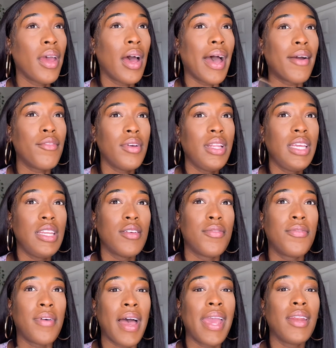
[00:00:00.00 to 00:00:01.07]
I really
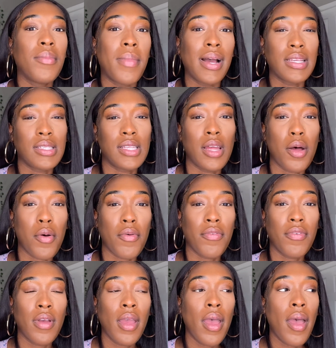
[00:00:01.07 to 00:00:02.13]
defined myself
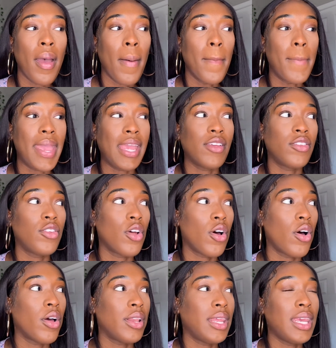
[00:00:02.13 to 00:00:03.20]
based
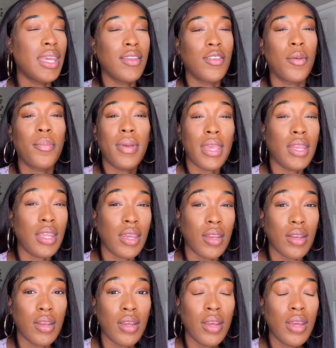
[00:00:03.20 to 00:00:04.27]
on his opinion.